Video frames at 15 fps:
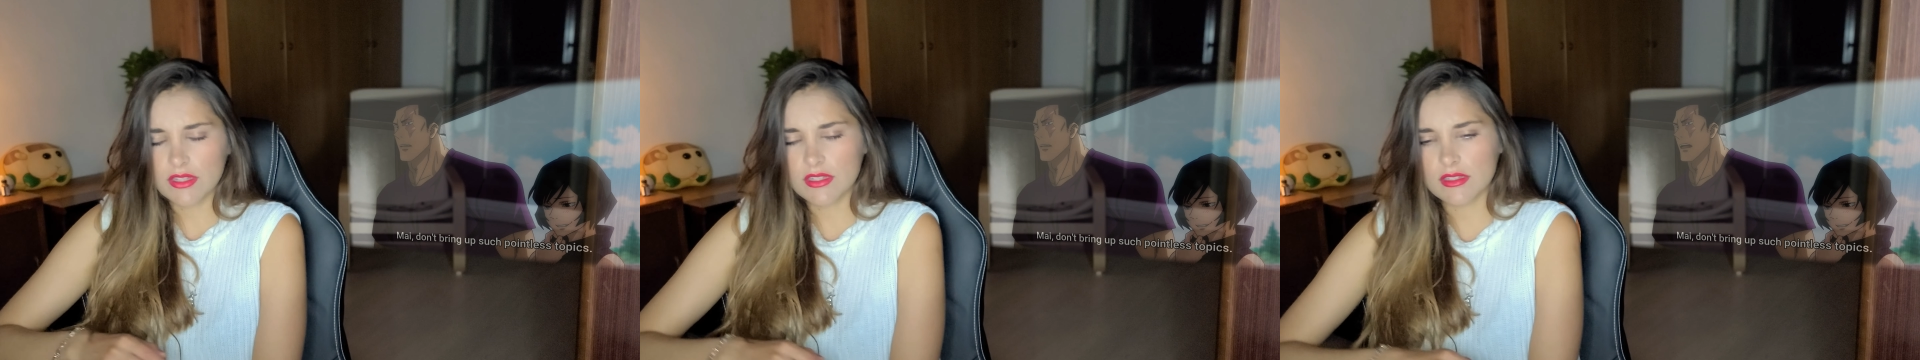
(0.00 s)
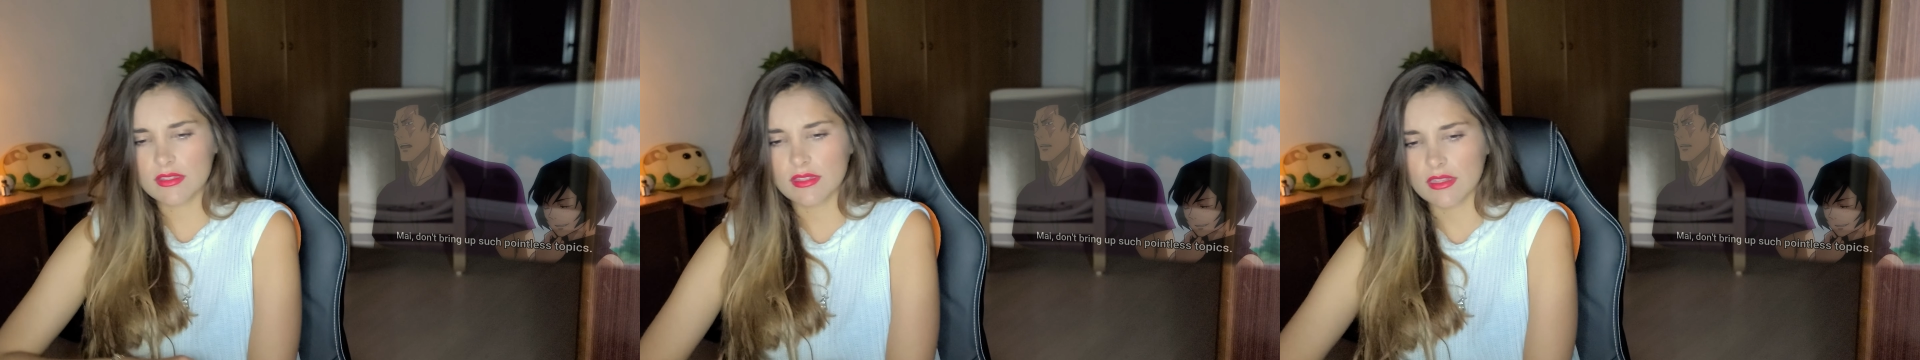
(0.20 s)

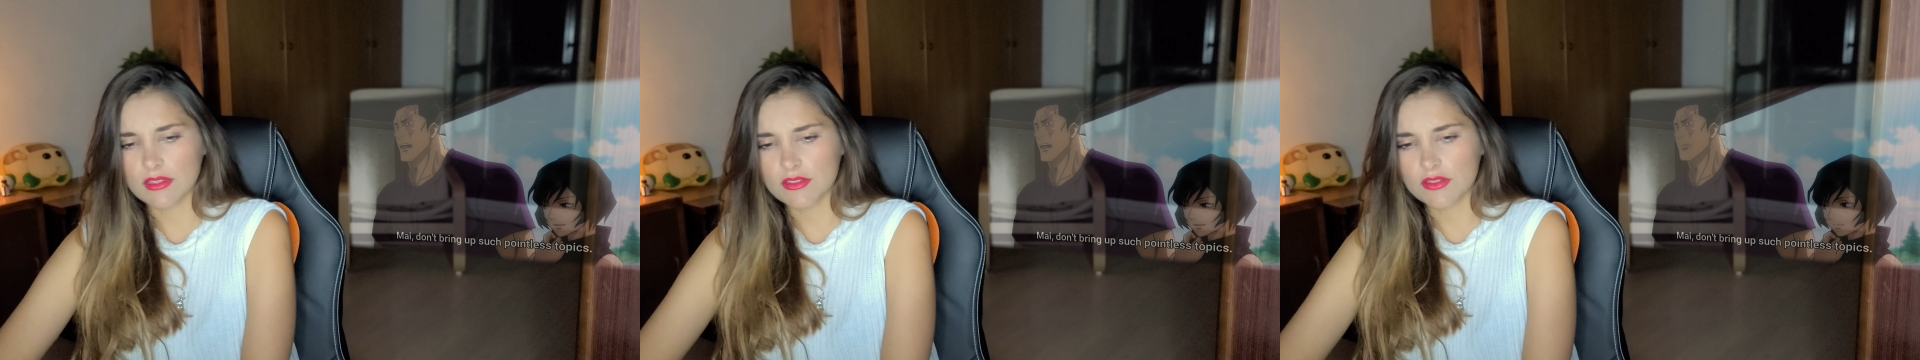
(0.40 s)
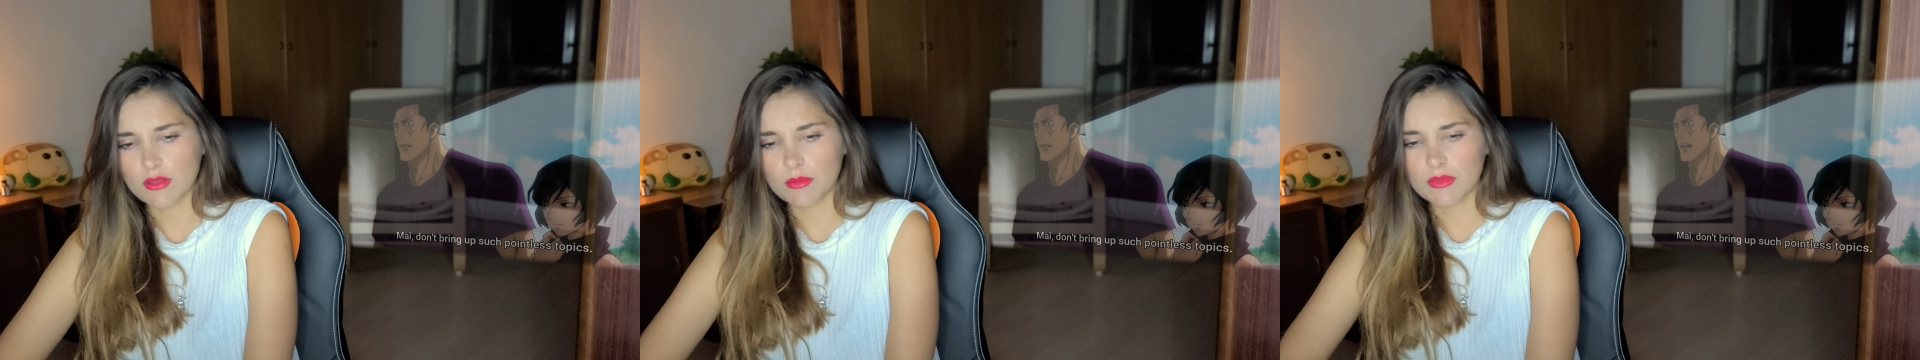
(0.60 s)
she
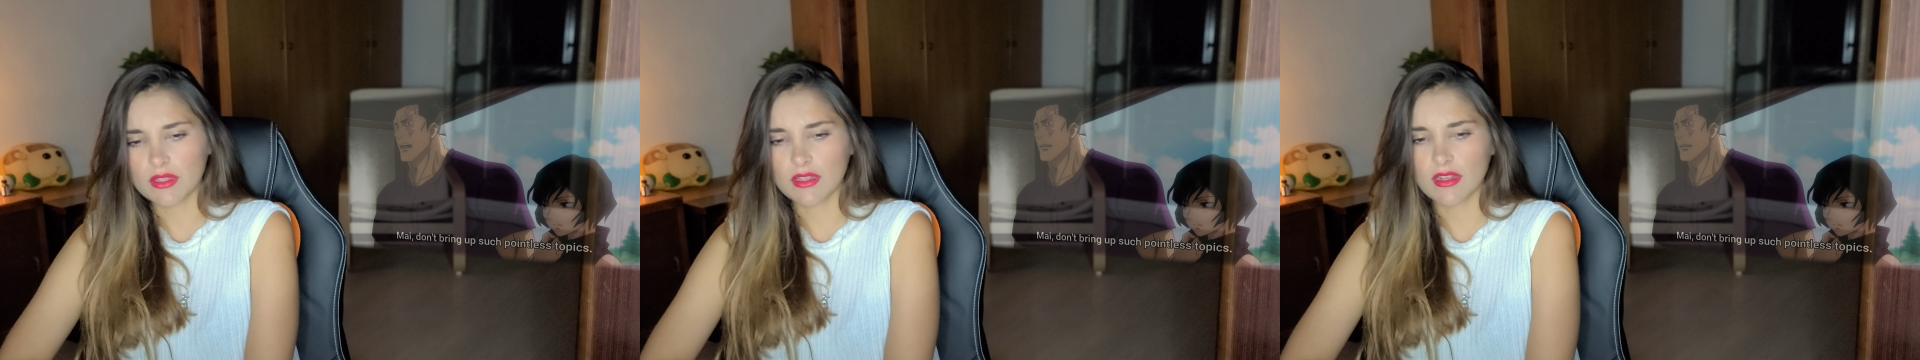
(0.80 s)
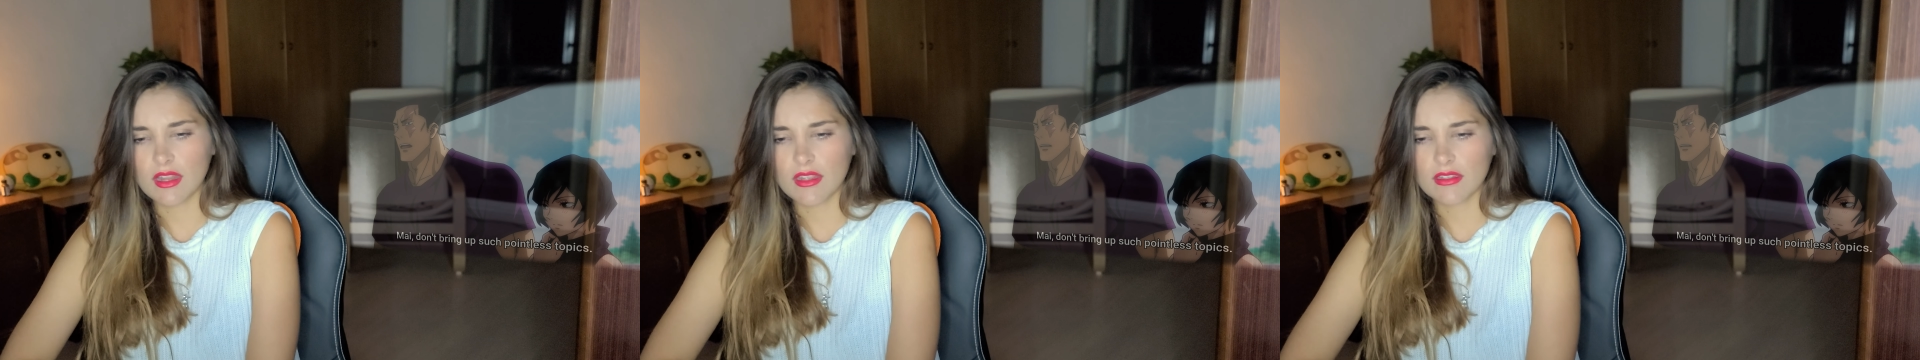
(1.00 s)
said
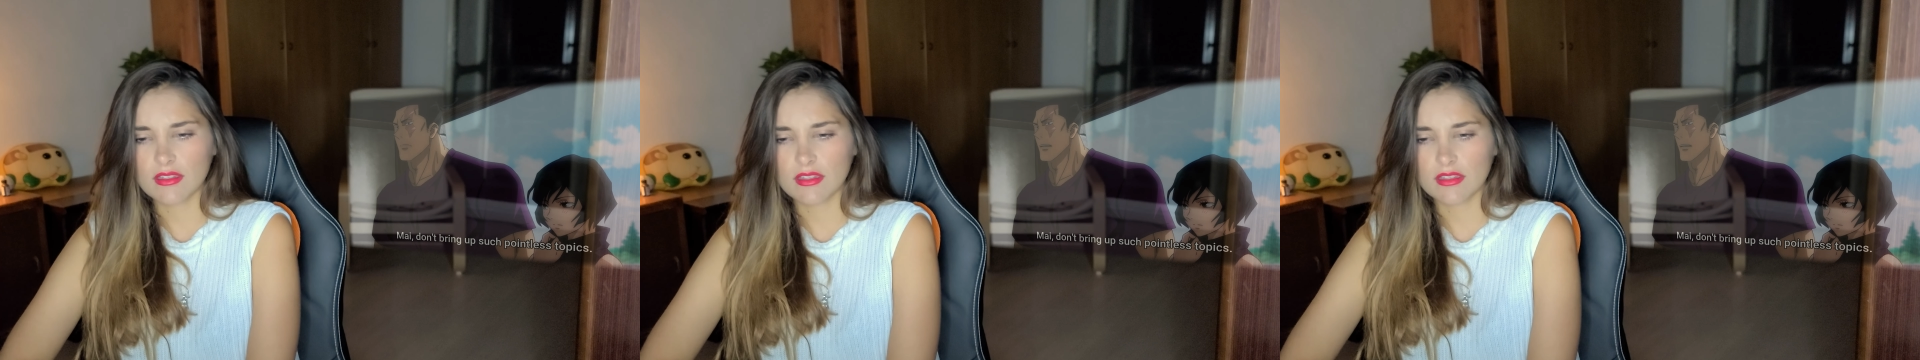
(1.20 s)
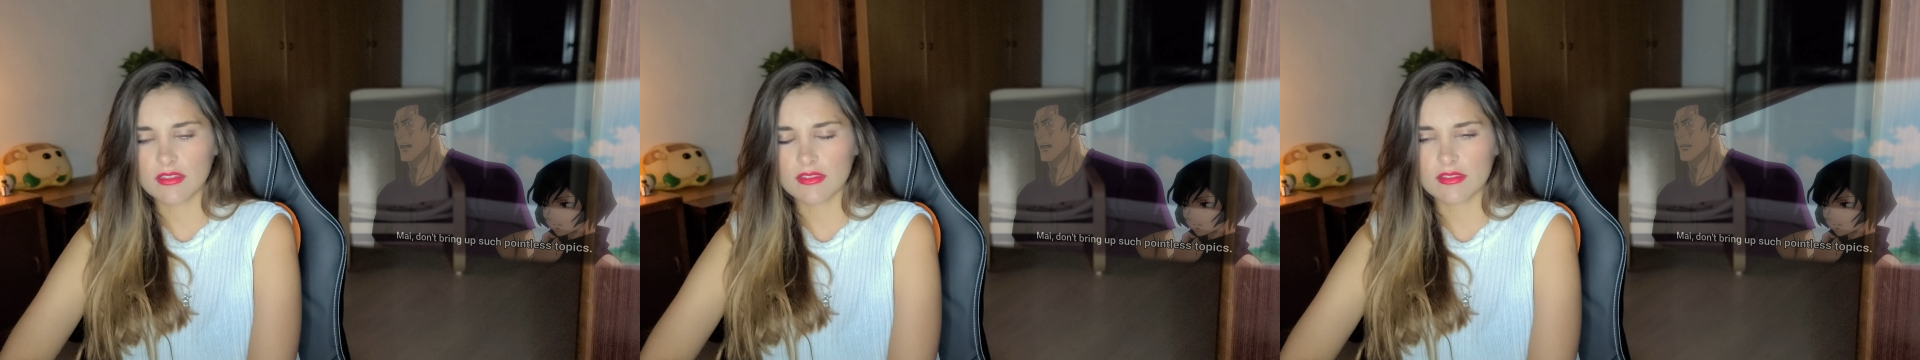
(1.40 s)
something
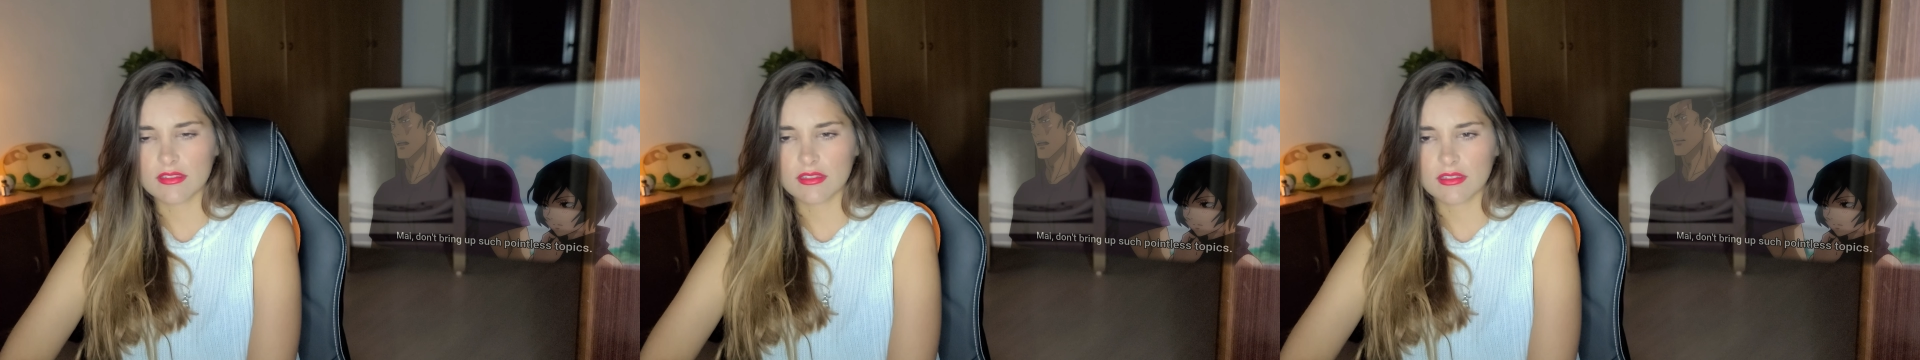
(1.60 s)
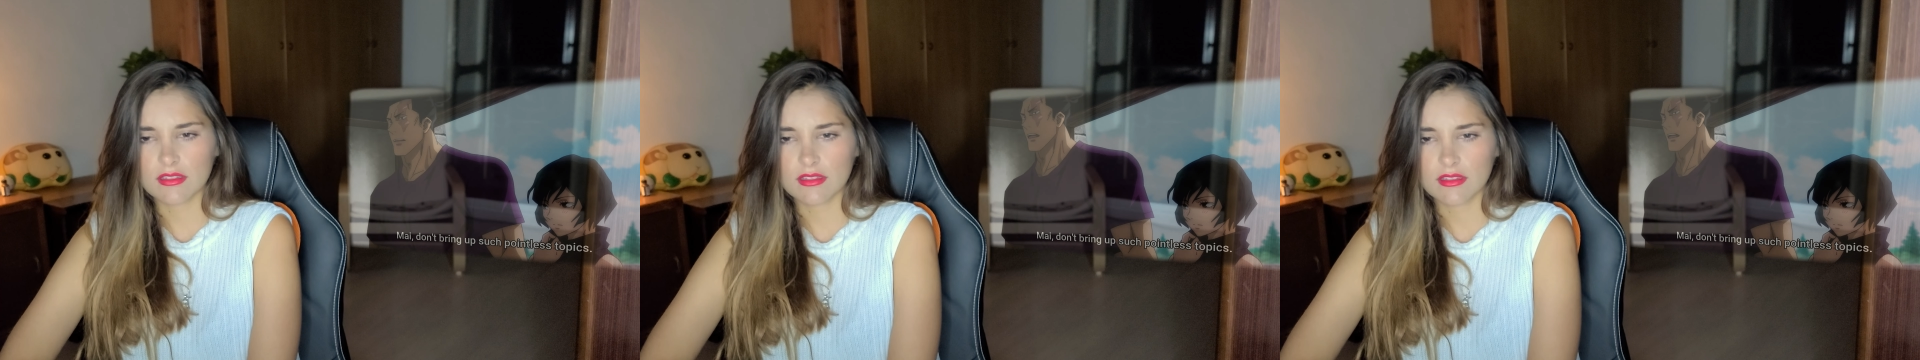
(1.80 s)
like
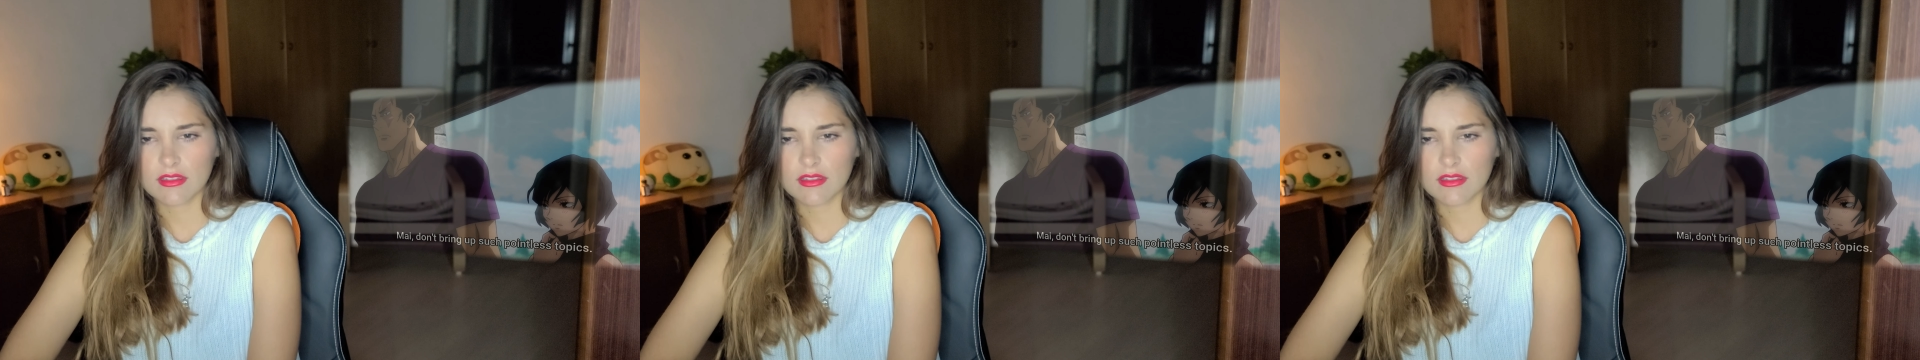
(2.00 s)
this?